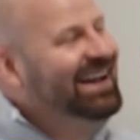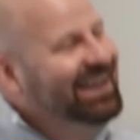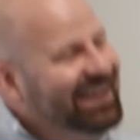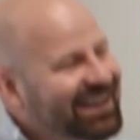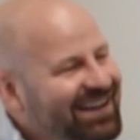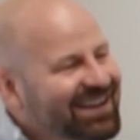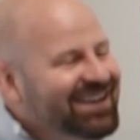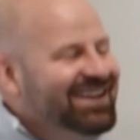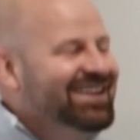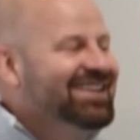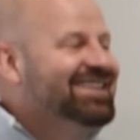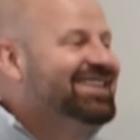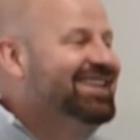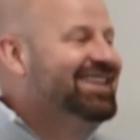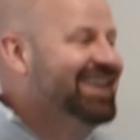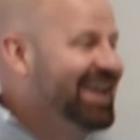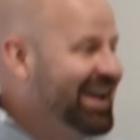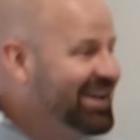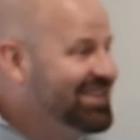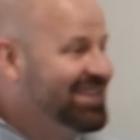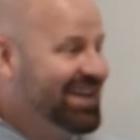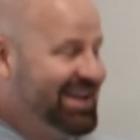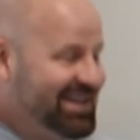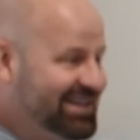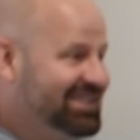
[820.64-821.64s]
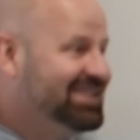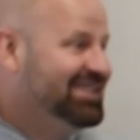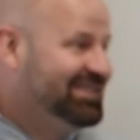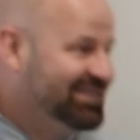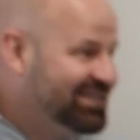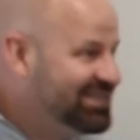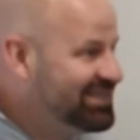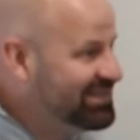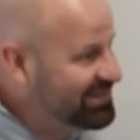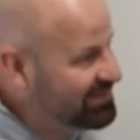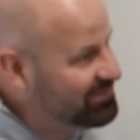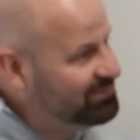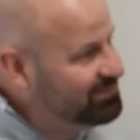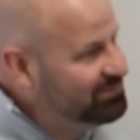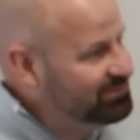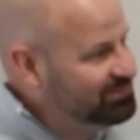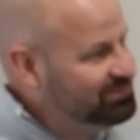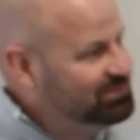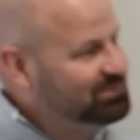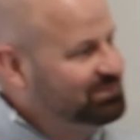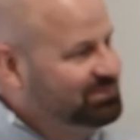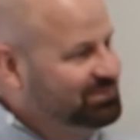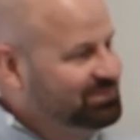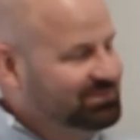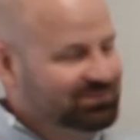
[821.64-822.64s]
Yeah, and the reason
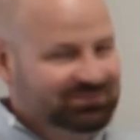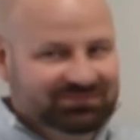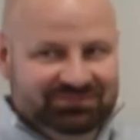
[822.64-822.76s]
why